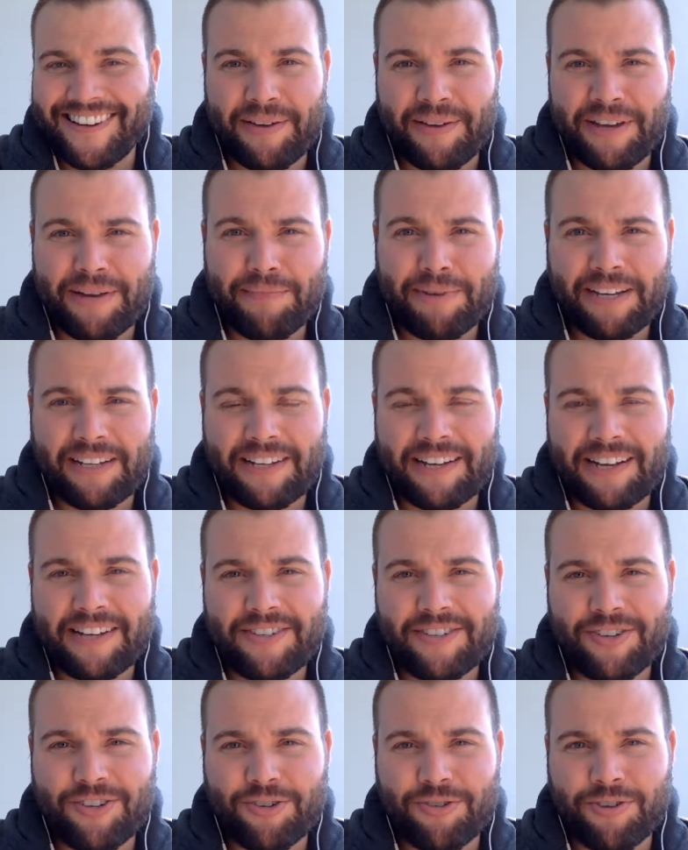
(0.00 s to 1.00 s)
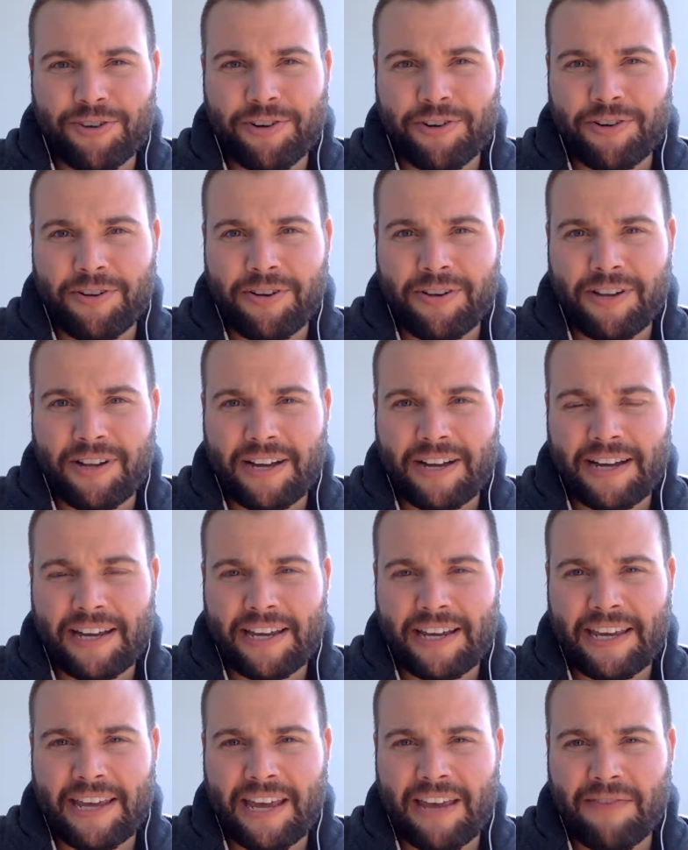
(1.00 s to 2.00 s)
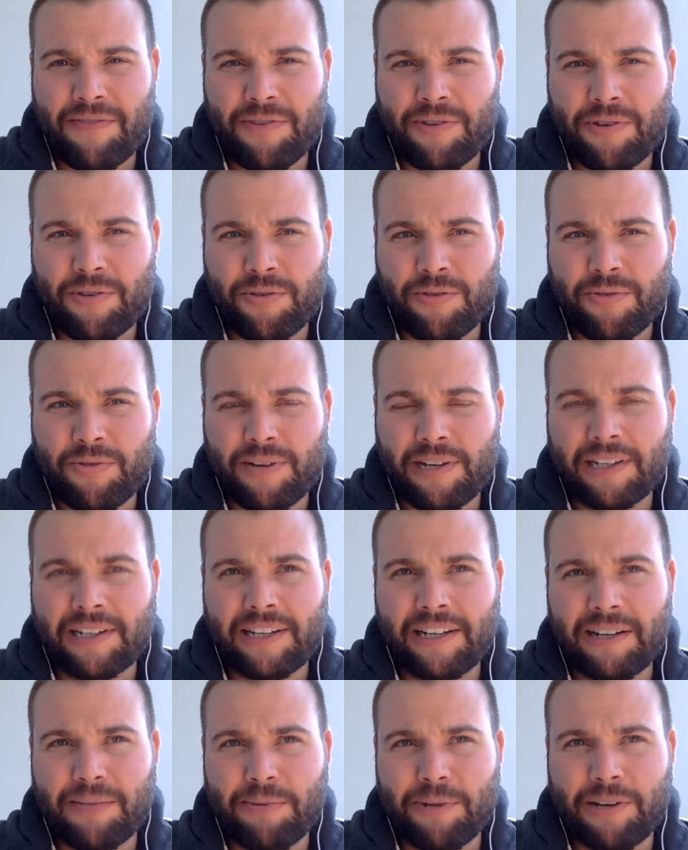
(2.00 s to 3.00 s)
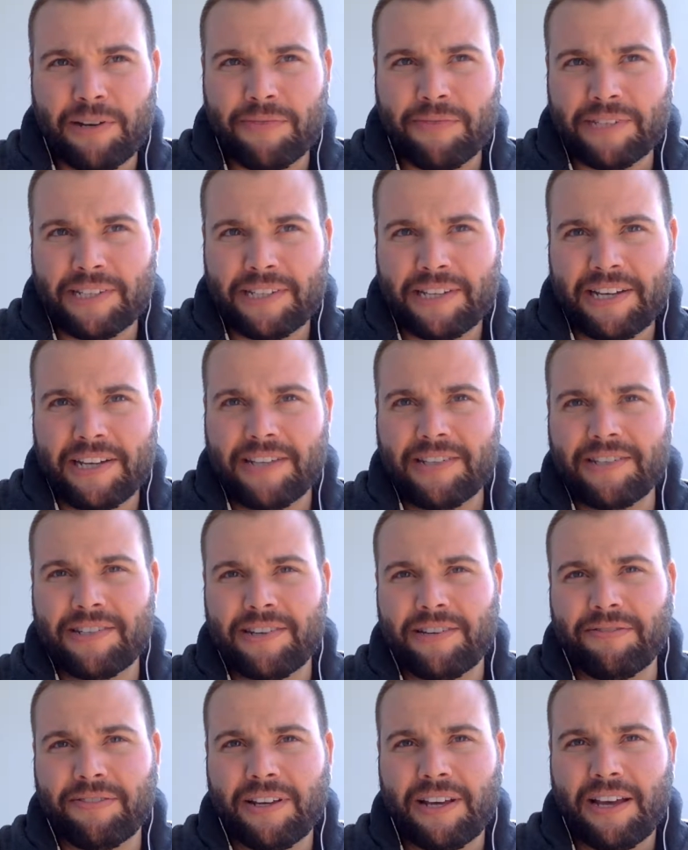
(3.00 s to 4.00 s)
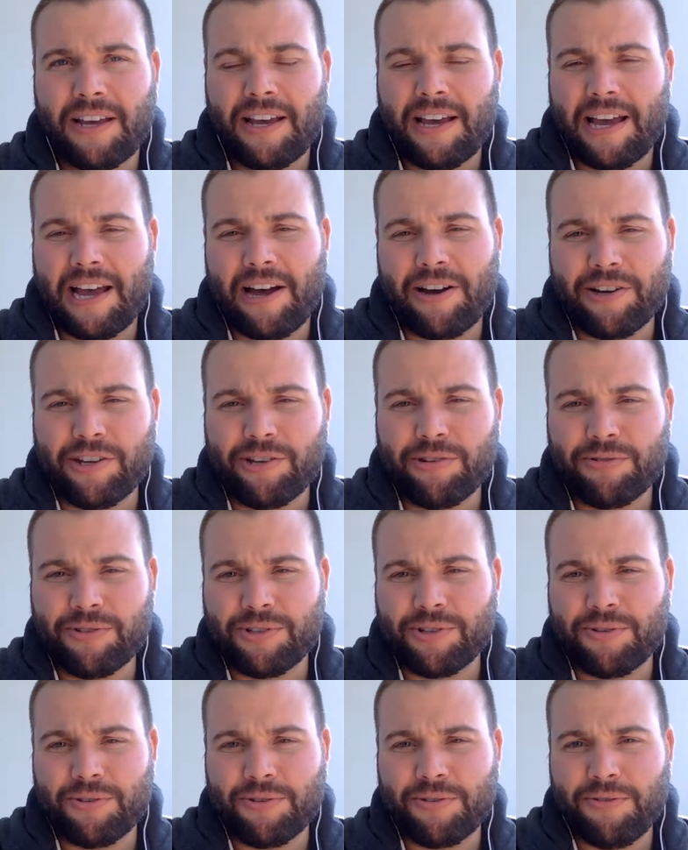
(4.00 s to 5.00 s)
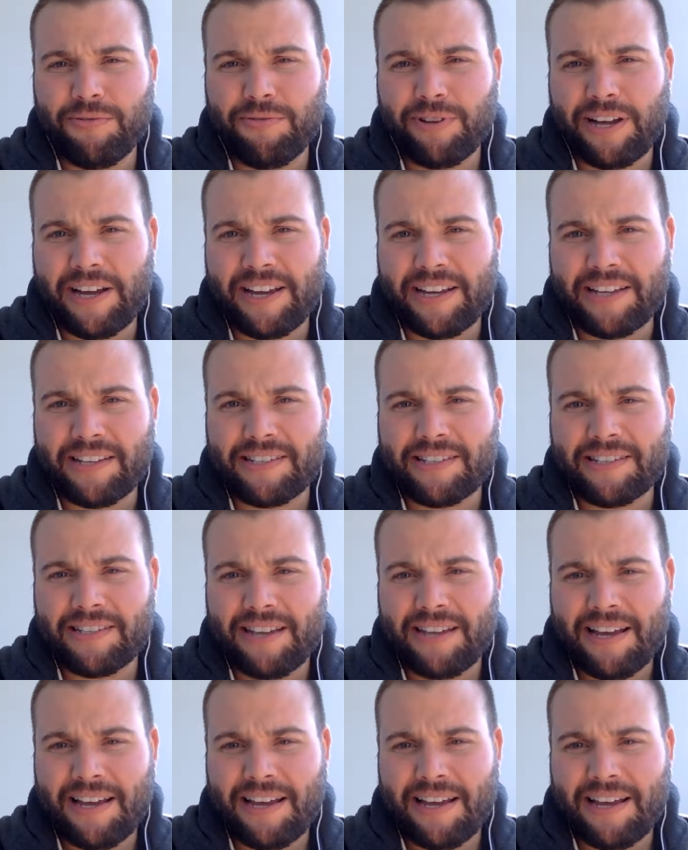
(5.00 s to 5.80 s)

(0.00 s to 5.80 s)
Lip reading: In my last tutorial, I gave you a little bit of a taste of how to use Google Flights